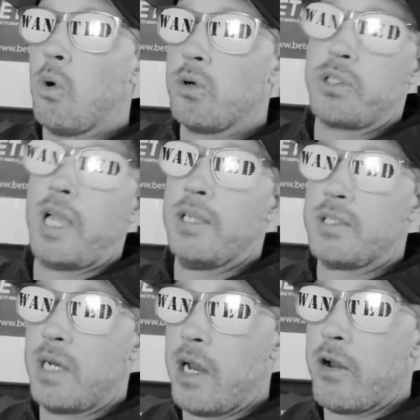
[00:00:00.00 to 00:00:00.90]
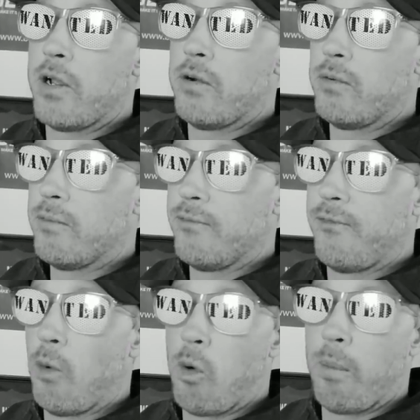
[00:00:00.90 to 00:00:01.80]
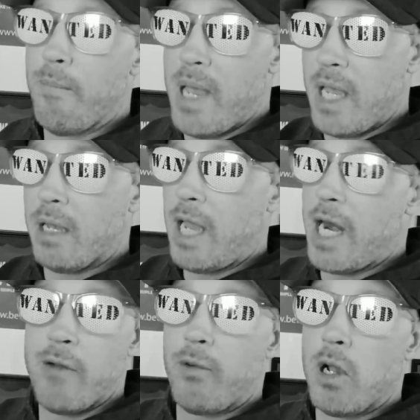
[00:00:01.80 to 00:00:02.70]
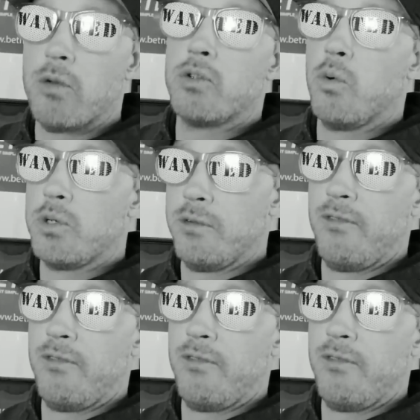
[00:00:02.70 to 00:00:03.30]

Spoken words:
worst case scenario for me and every other Georgia